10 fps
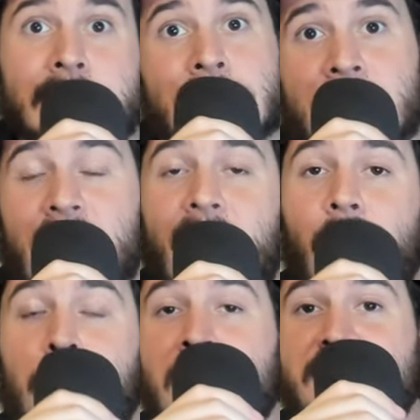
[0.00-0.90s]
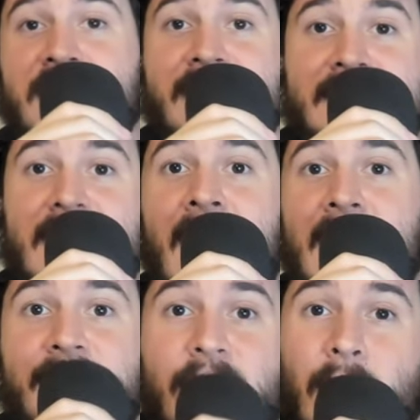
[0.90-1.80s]
Kyle Busch can decide
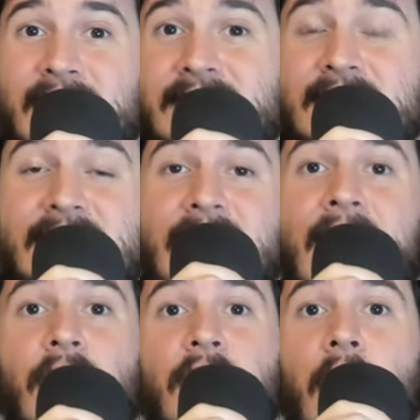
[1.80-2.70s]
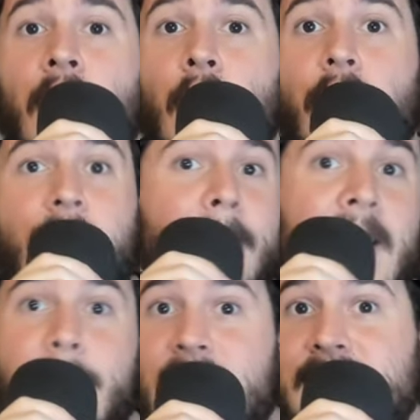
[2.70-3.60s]
if he wants to stay or go, or it might
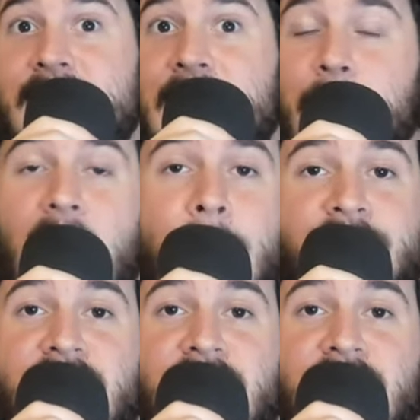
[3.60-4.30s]
be a team option.